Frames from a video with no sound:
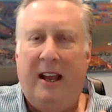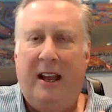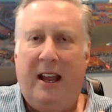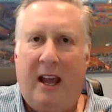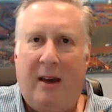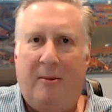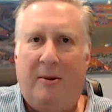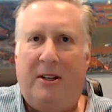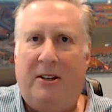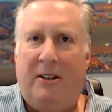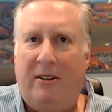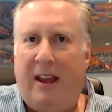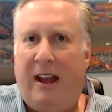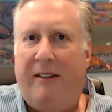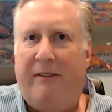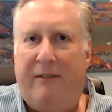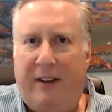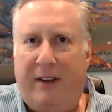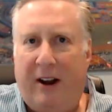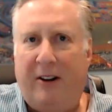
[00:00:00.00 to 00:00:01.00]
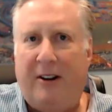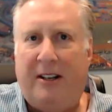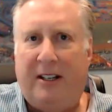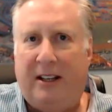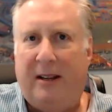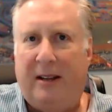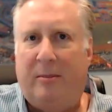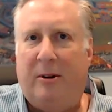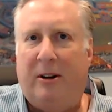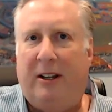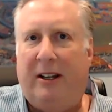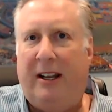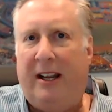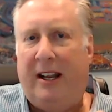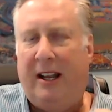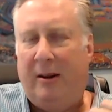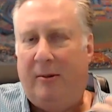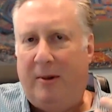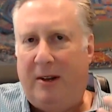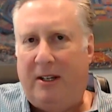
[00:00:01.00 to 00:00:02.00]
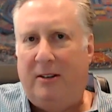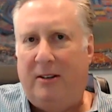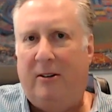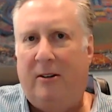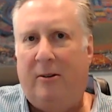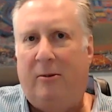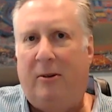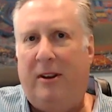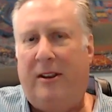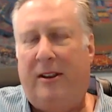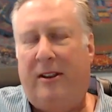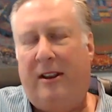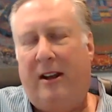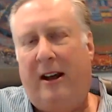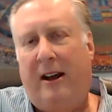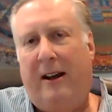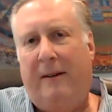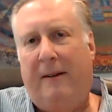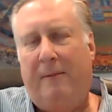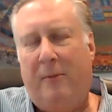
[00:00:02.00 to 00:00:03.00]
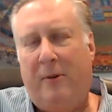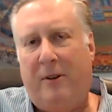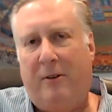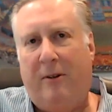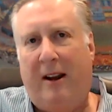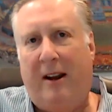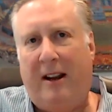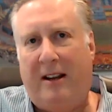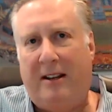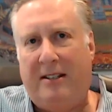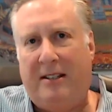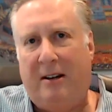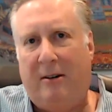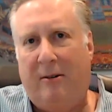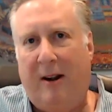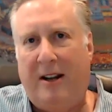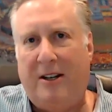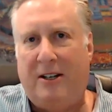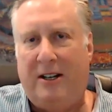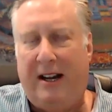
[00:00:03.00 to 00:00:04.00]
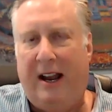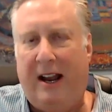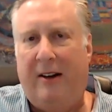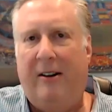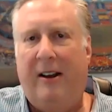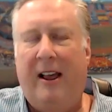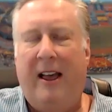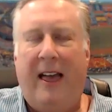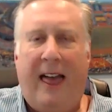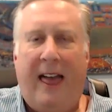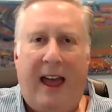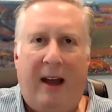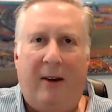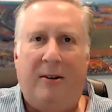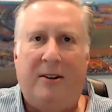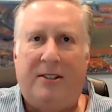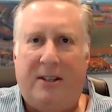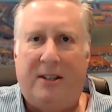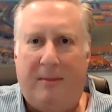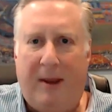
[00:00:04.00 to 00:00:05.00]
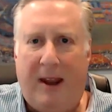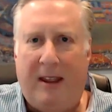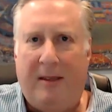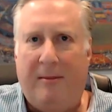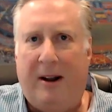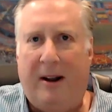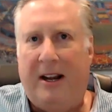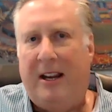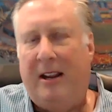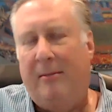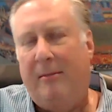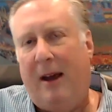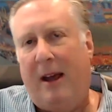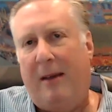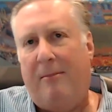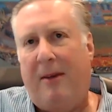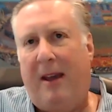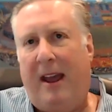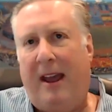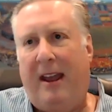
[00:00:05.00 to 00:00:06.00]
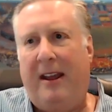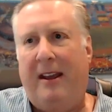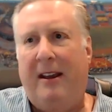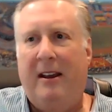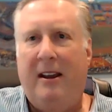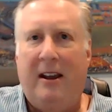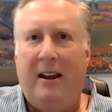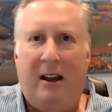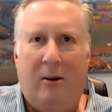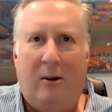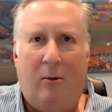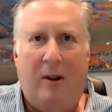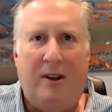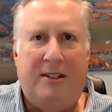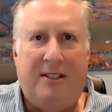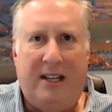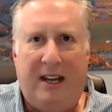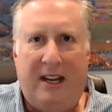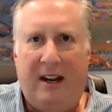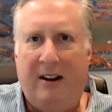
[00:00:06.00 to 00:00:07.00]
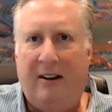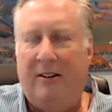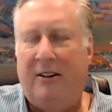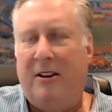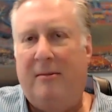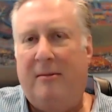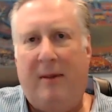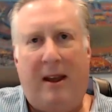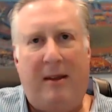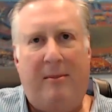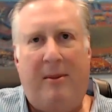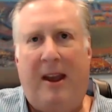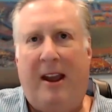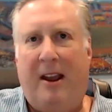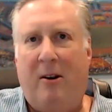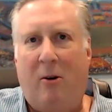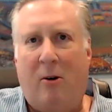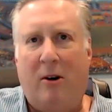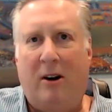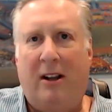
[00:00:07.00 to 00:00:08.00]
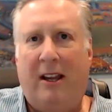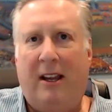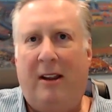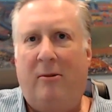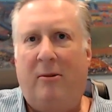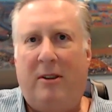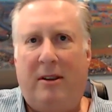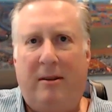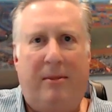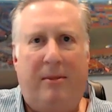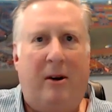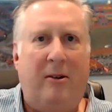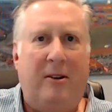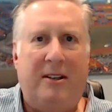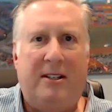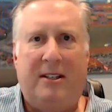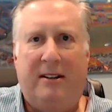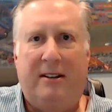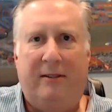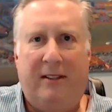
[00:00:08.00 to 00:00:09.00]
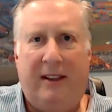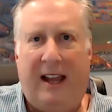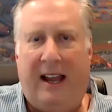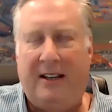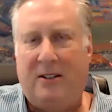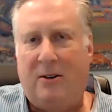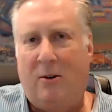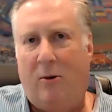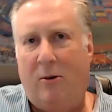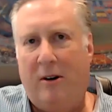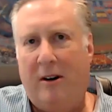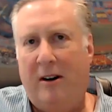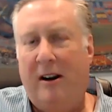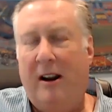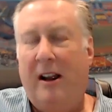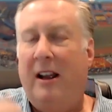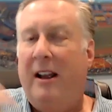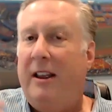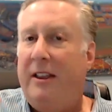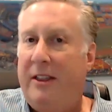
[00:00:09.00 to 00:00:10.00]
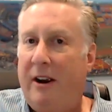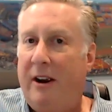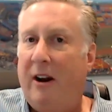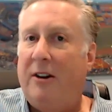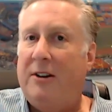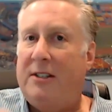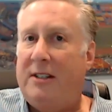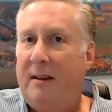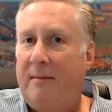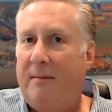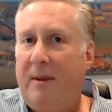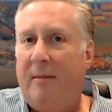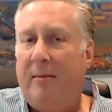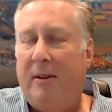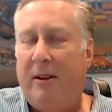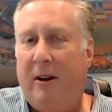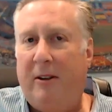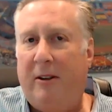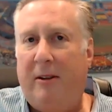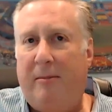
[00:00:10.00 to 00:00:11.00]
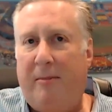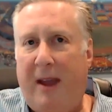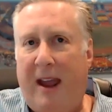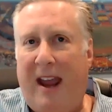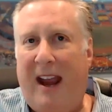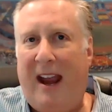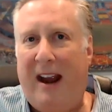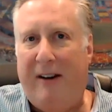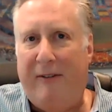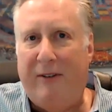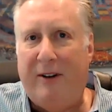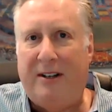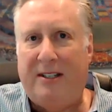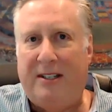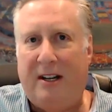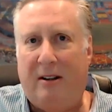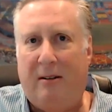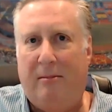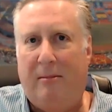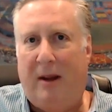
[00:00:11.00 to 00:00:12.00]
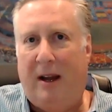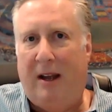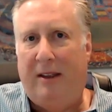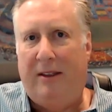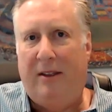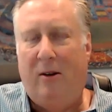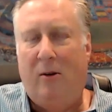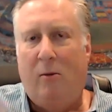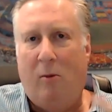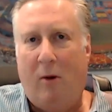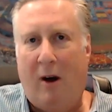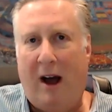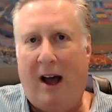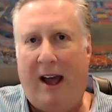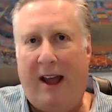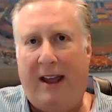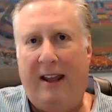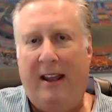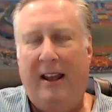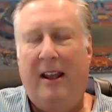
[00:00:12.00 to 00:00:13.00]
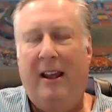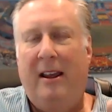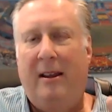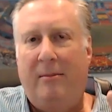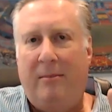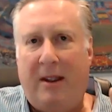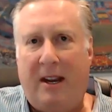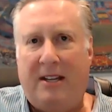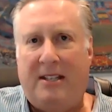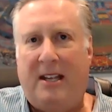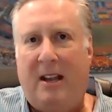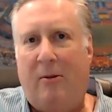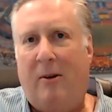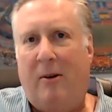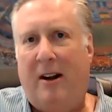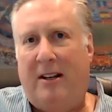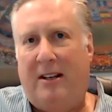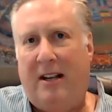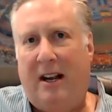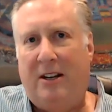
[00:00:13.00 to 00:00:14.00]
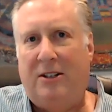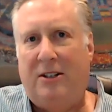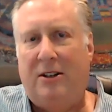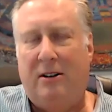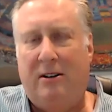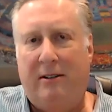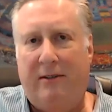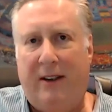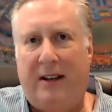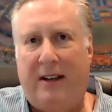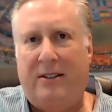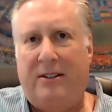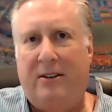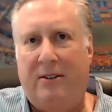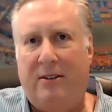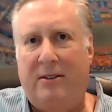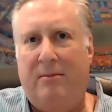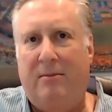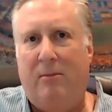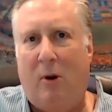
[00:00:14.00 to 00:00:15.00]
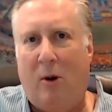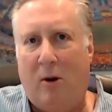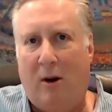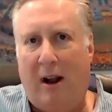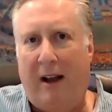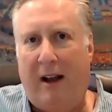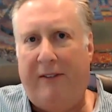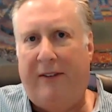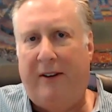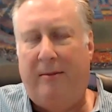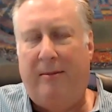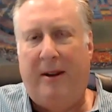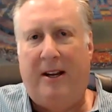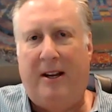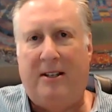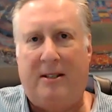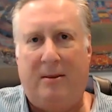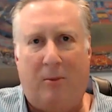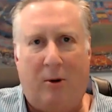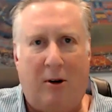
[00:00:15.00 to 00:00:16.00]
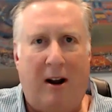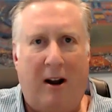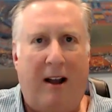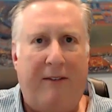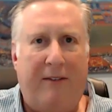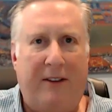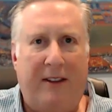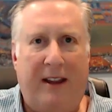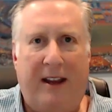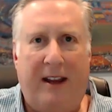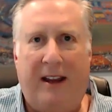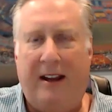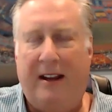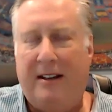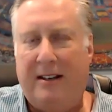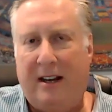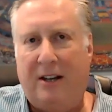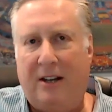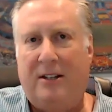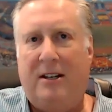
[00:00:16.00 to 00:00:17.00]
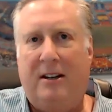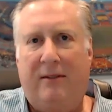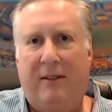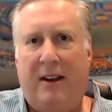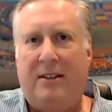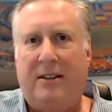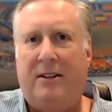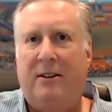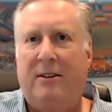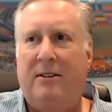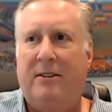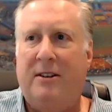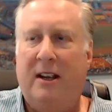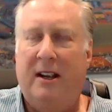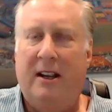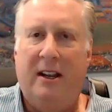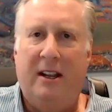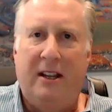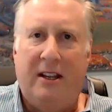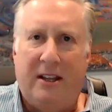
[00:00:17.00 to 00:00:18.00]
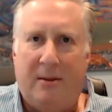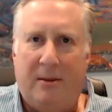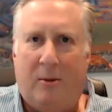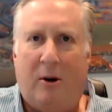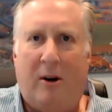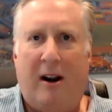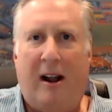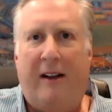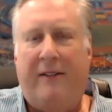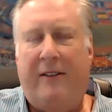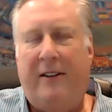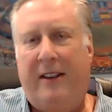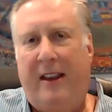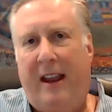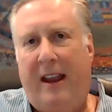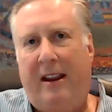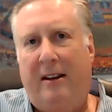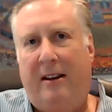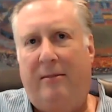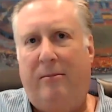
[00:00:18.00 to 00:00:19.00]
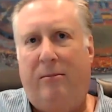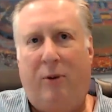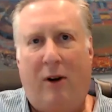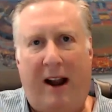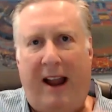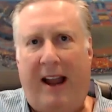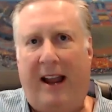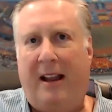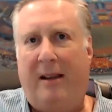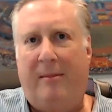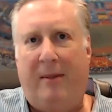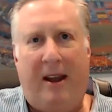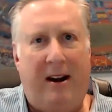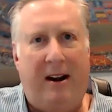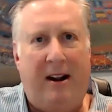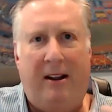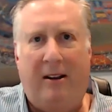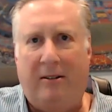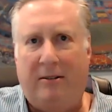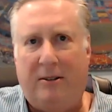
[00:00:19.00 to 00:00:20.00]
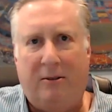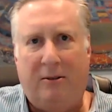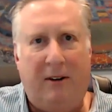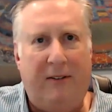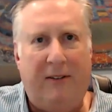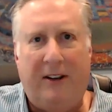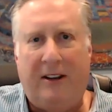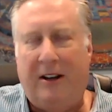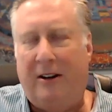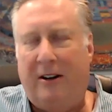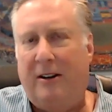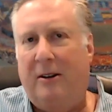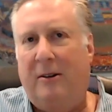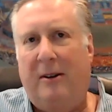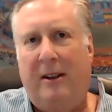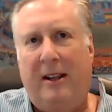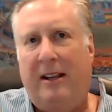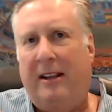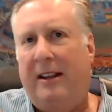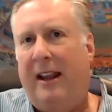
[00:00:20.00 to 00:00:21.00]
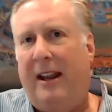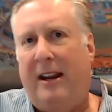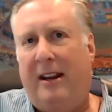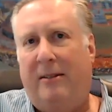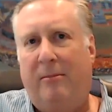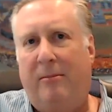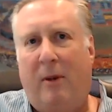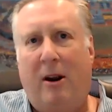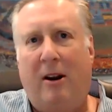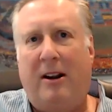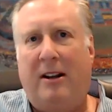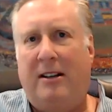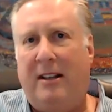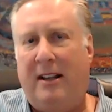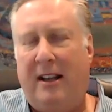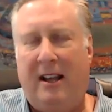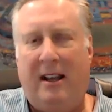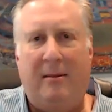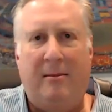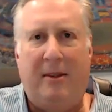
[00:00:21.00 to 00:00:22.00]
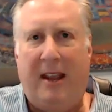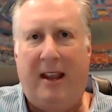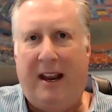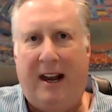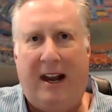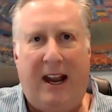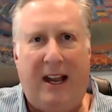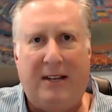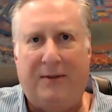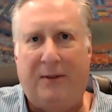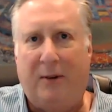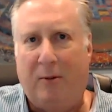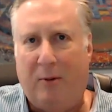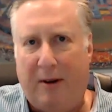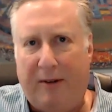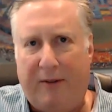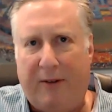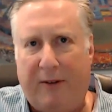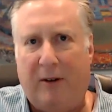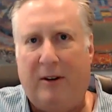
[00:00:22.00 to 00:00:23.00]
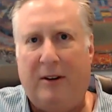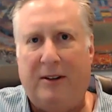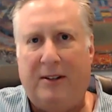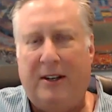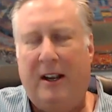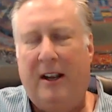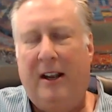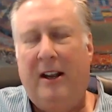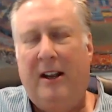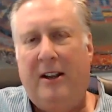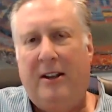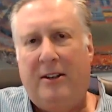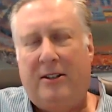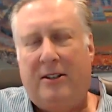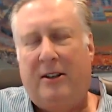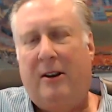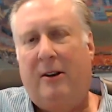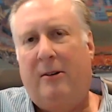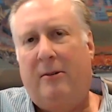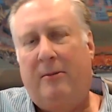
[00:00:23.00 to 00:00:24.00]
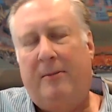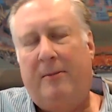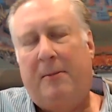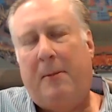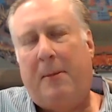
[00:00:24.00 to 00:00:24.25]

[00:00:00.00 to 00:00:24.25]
And we do that very deliberately, and we do it with great consideration. Now, how else do you pay the money? You might pay once a year, you might pay quarterly with the bonus in the last quarter. There are some people, though, that pay every single month. Why? Because they want to touch their investors more often, because the more often they touch the investors, the more often they can brag about how terrific they're doing, and they can market to them, and they can ask for referrals. So